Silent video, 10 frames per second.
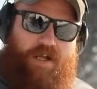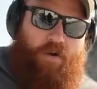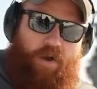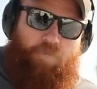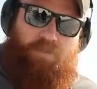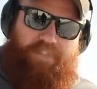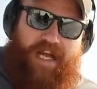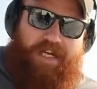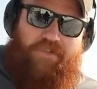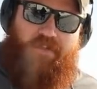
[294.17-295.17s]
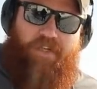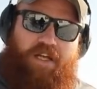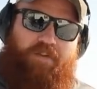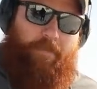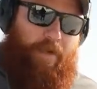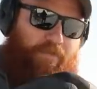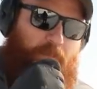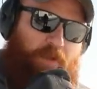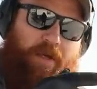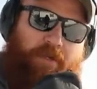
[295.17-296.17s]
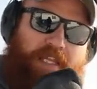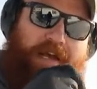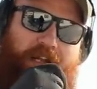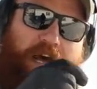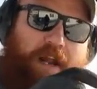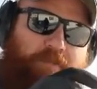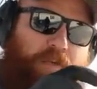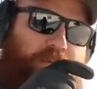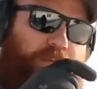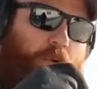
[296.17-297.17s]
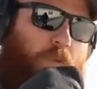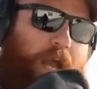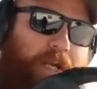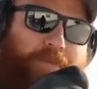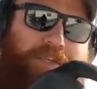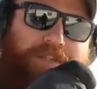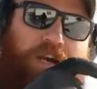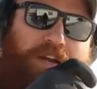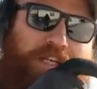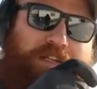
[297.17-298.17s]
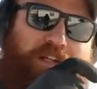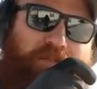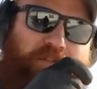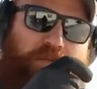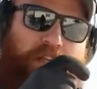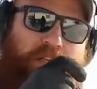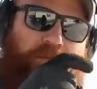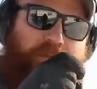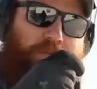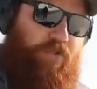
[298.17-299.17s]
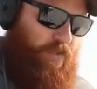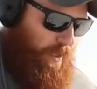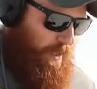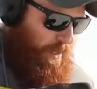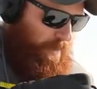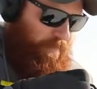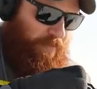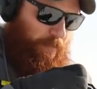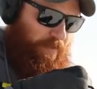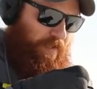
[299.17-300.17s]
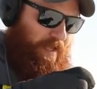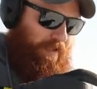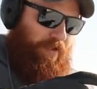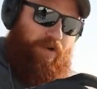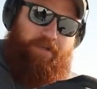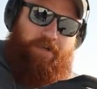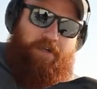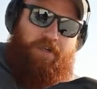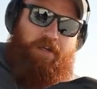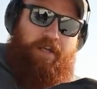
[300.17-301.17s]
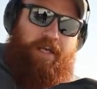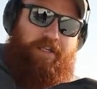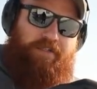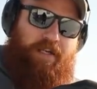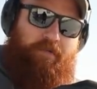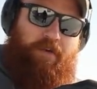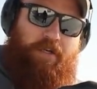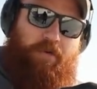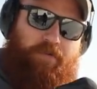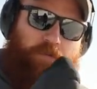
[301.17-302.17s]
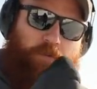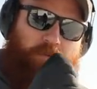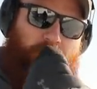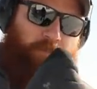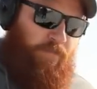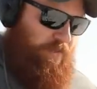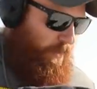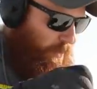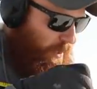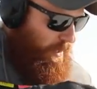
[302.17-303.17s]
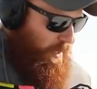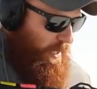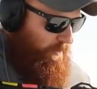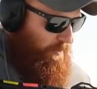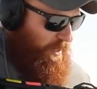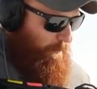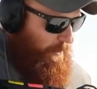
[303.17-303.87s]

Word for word: not audible or tactile, so I'm gonna have to play with that a lot. I'm so used to riding reset on 1911s, 2011s, so short. This one's a lot longer and it's not very noticeable. So every time